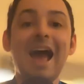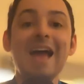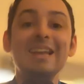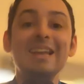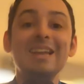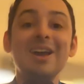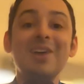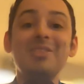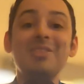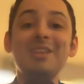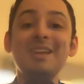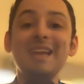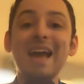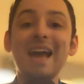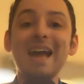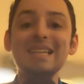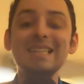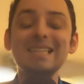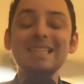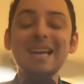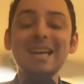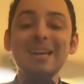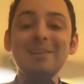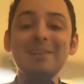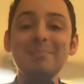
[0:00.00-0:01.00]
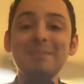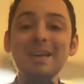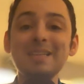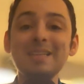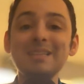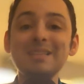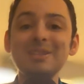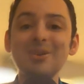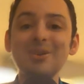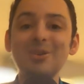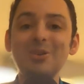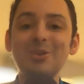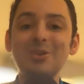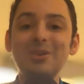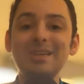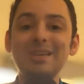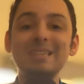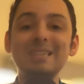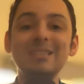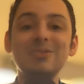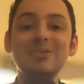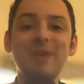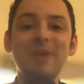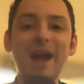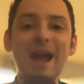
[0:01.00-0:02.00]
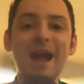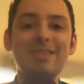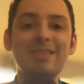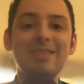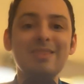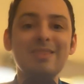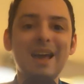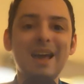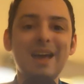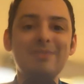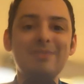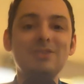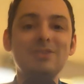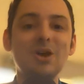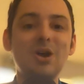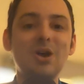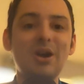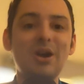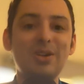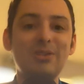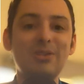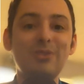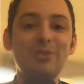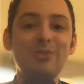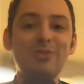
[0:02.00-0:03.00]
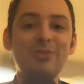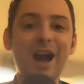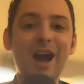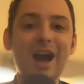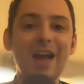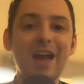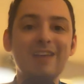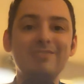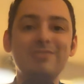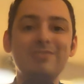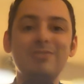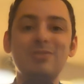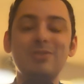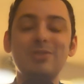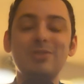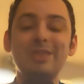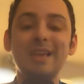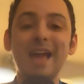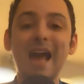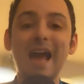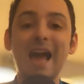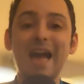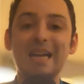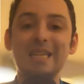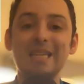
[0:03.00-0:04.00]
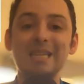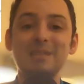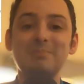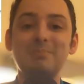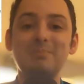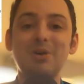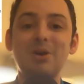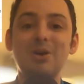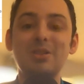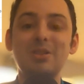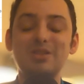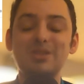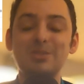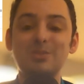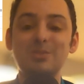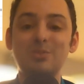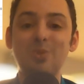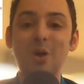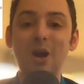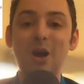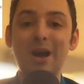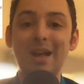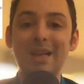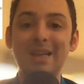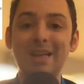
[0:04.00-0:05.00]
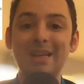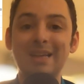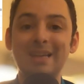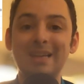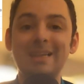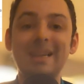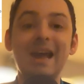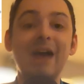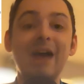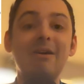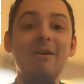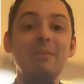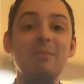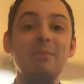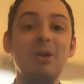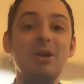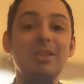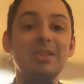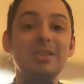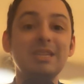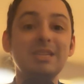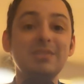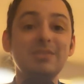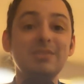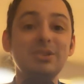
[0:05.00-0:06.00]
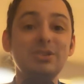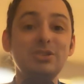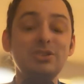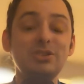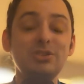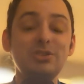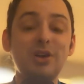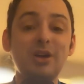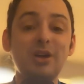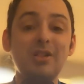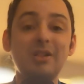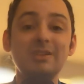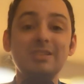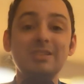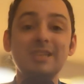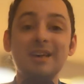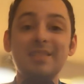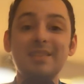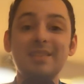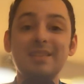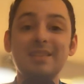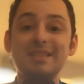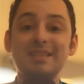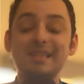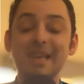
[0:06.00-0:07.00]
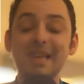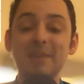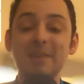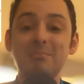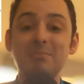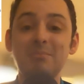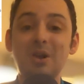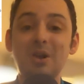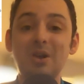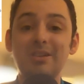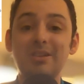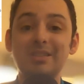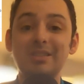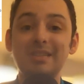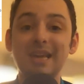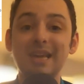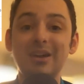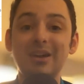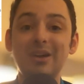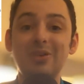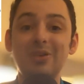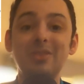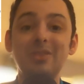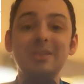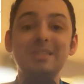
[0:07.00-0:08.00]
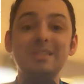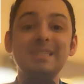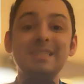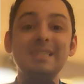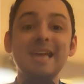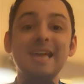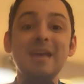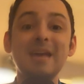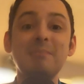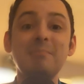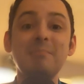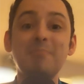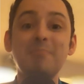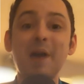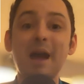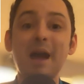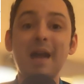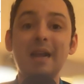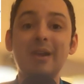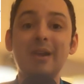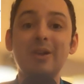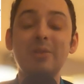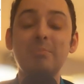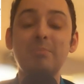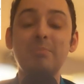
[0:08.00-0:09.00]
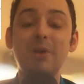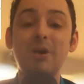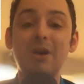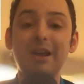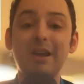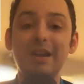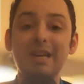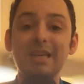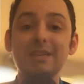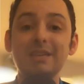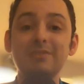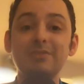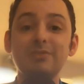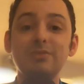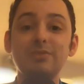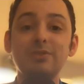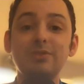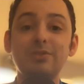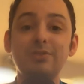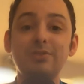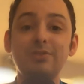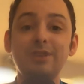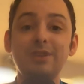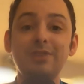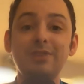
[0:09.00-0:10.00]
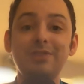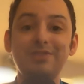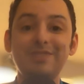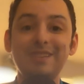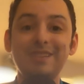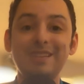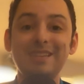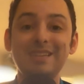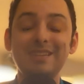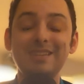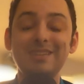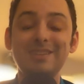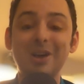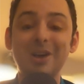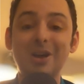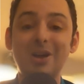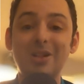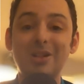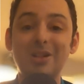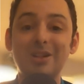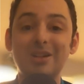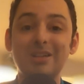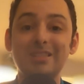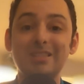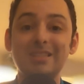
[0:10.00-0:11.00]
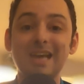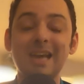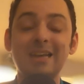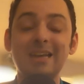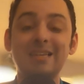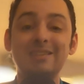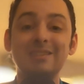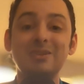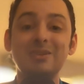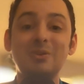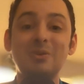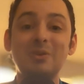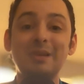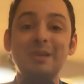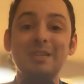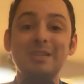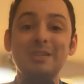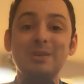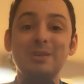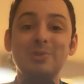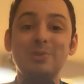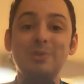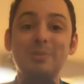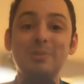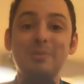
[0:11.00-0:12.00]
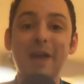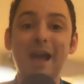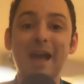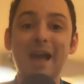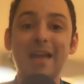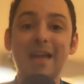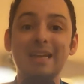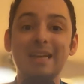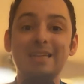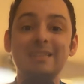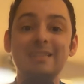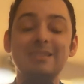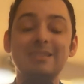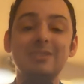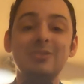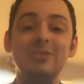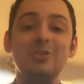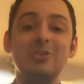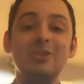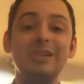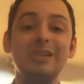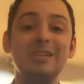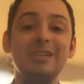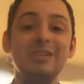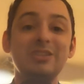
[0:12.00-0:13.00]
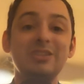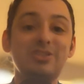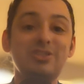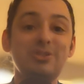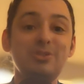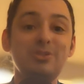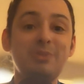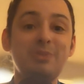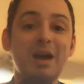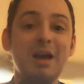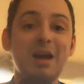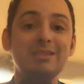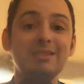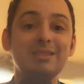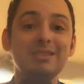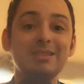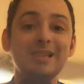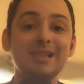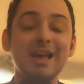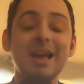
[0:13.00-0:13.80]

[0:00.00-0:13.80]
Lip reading: Now the next item that sold is Grand Theft Auto 5 for the Xbox One. Now I bought this for $2 at that same yard sale. The same buyer bought it for $15 and it's going to Quebec. It sold in 2 months.